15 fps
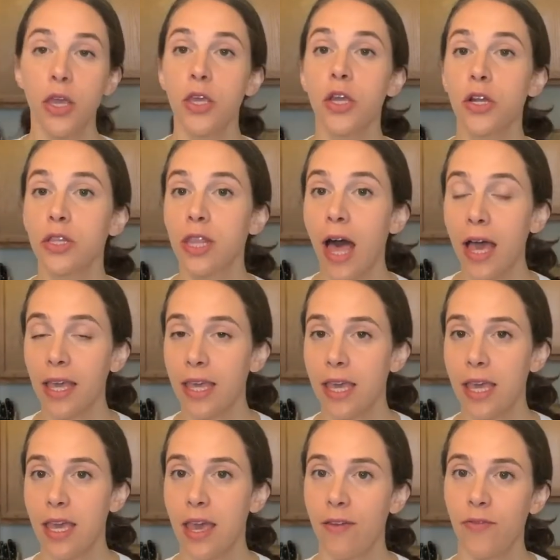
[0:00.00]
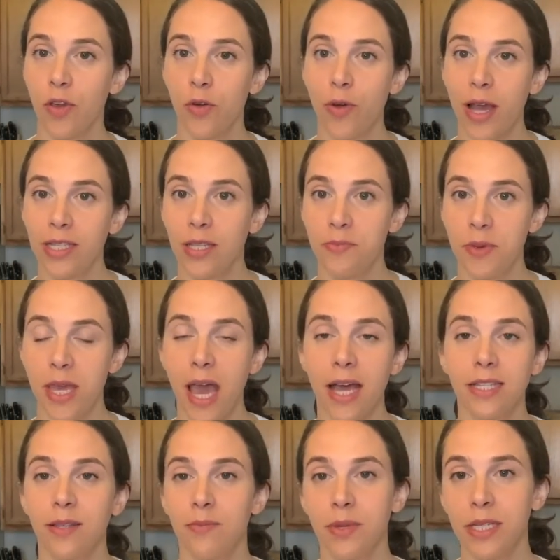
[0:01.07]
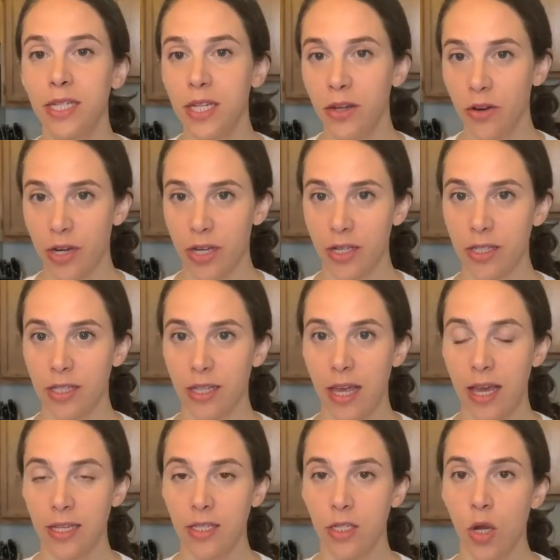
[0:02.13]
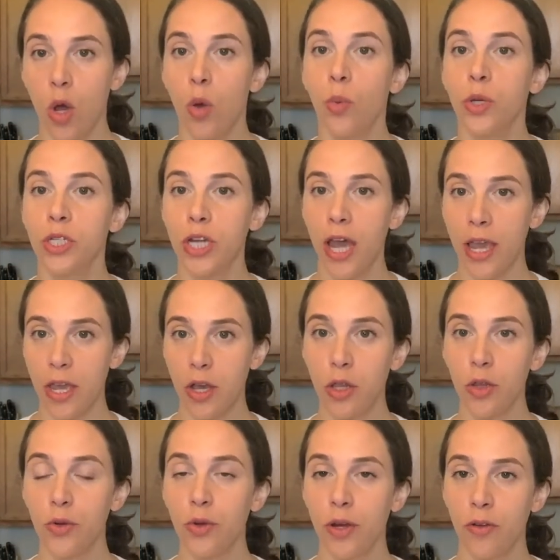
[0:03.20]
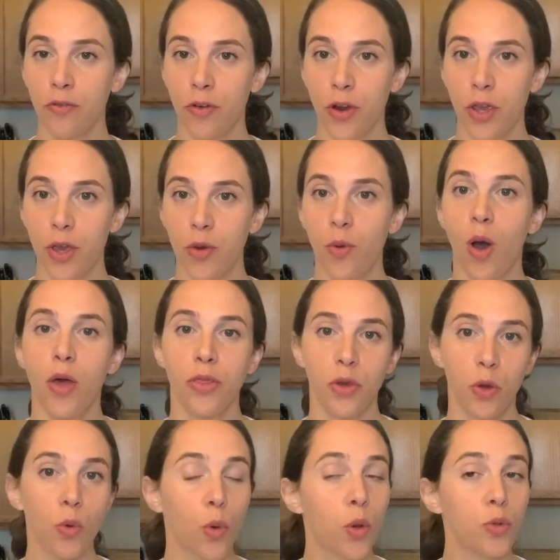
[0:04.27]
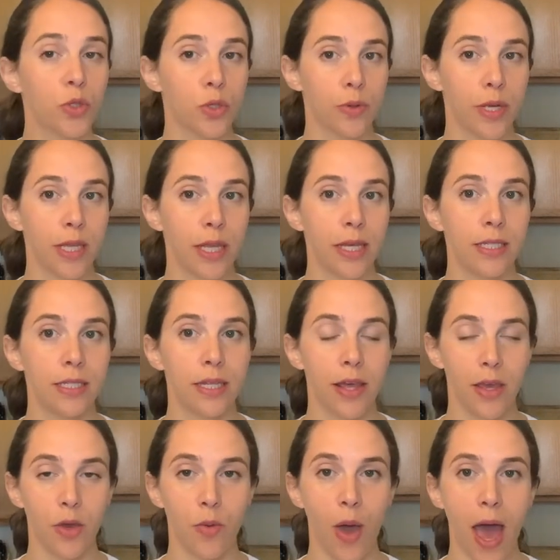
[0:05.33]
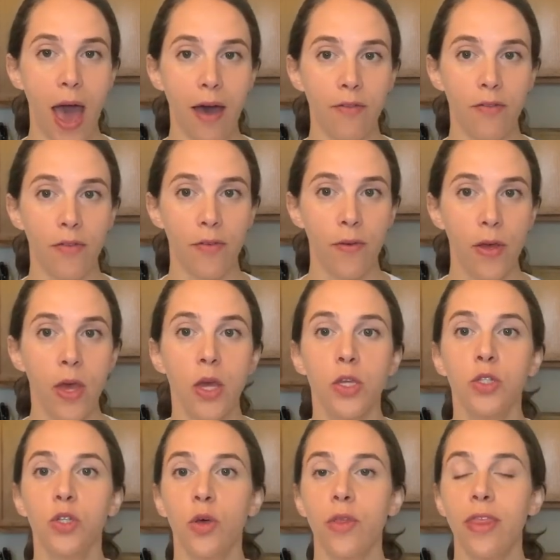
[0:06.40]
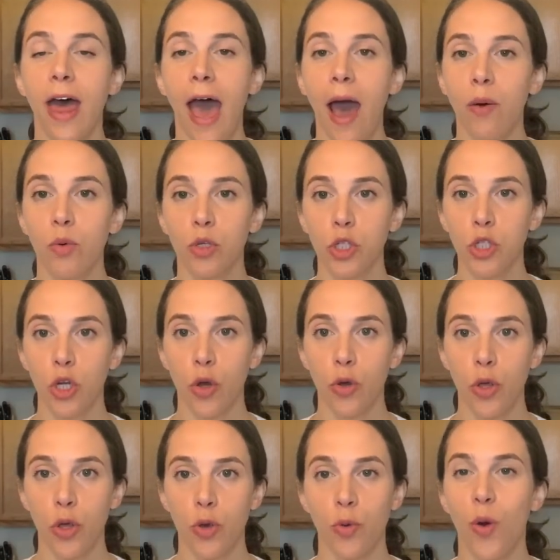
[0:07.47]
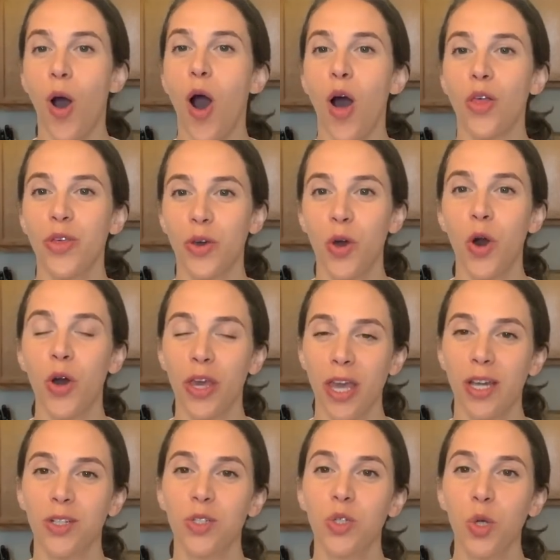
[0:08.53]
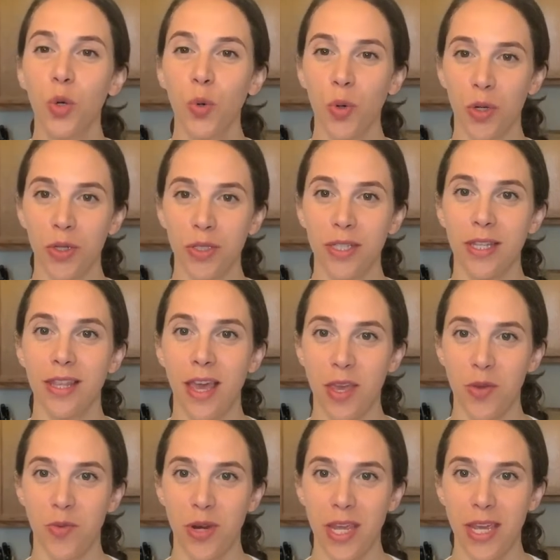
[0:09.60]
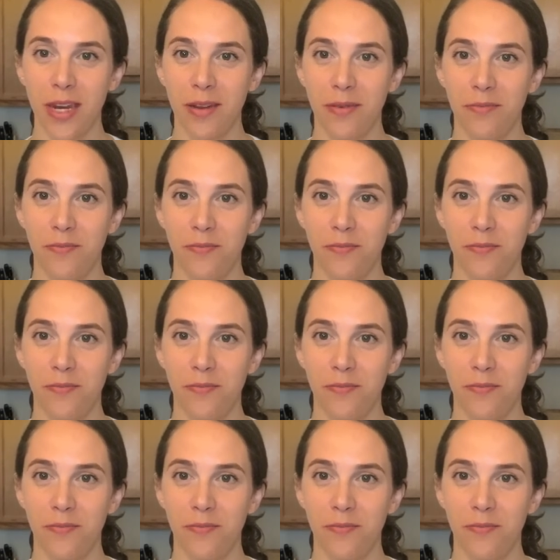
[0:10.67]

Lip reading: You're lucky if your recipe has a materials list, which I included for you on the grocery list that you have. So that will show you all the cooking tools that you need.